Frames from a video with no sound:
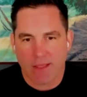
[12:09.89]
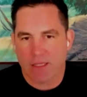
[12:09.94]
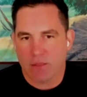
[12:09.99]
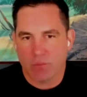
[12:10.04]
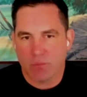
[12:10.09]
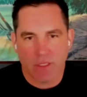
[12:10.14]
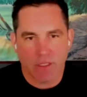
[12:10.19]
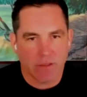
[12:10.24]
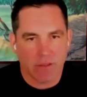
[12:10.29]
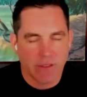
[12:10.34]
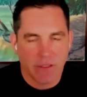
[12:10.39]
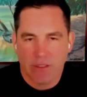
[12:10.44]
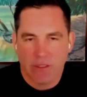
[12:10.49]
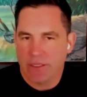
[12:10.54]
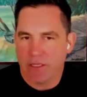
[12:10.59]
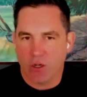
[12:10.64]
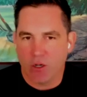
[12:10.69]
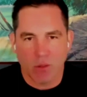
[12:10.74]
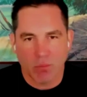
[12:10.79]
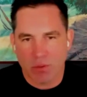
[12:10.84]
That can be,
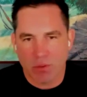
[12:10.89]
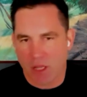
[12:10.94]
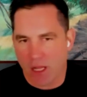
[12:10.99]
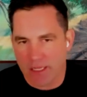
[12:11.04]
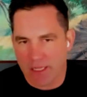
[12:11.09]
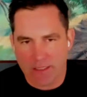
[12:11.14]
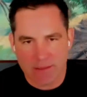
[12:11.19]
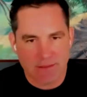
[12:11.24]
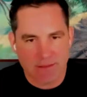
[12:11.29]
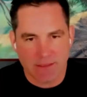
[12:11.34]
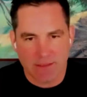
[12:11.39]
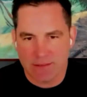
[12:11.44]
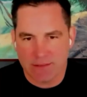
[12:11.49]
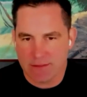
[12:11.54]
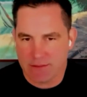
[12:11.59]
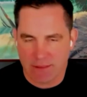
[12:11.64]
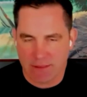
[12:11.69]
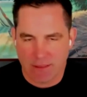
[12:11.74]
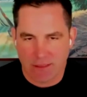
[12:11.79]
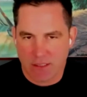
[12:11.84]
you know,
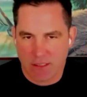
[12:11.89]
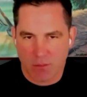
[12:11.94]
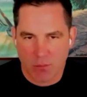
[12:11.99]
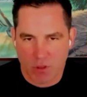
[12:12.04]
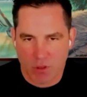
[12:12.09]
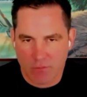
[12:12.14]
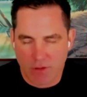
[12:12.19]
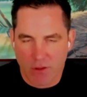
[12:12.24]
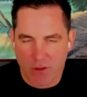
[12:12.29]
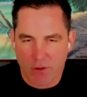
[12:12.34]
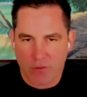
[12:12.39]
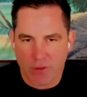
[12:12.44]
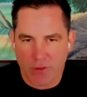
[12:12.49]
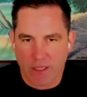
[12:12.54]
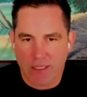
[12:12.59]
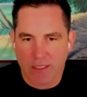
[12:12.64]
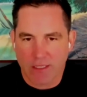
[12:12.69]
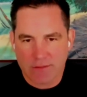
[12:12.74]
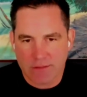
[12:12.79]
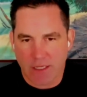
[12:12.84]
appliances and a number of other
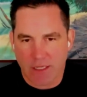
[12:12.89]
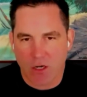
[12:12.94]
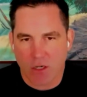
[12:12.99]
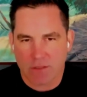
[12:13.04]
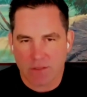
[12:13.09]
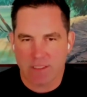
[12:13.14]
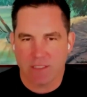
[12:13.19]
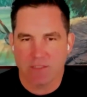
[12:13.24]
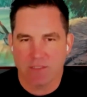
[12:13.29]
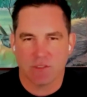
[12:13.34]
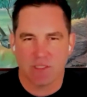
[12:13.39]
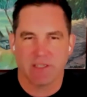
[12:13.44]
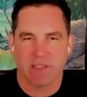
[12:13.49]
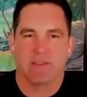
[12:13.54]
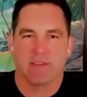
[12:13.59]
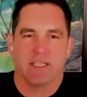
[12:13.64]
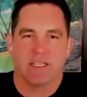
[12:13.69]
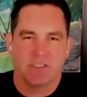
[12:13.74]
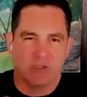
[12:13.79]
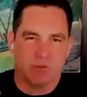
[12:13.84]
things that are
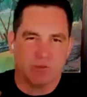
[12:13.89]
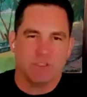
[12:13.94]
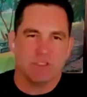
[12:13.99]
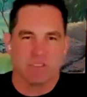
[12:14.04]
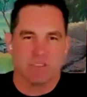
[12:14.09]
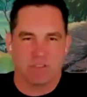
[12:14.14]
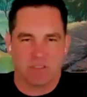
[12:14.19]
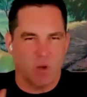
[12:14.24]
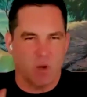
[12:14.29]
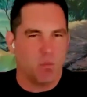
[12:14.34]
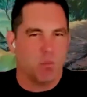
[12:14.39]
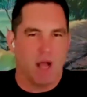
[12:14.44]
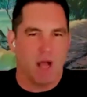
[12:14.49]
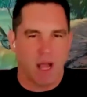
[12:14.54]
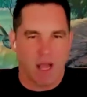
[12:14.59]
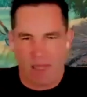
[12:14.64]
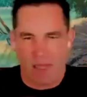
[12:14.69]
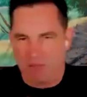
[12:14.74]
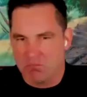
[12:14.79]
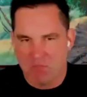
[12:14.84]
essentially things you would just go
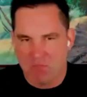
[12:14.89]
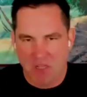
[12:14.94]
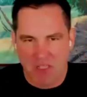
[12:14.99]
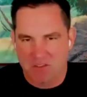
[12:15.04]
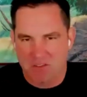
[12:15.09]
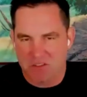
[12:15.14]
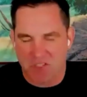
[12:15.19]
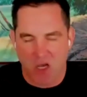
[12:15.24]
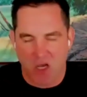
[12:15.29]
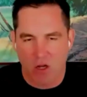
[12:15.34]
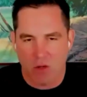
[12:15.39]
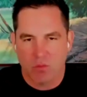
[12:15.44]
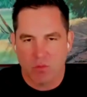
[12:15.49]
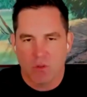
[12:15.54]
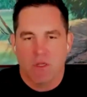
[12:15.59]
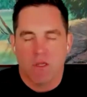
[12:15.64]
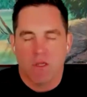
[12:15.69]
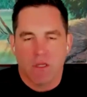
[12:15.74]
buy, install,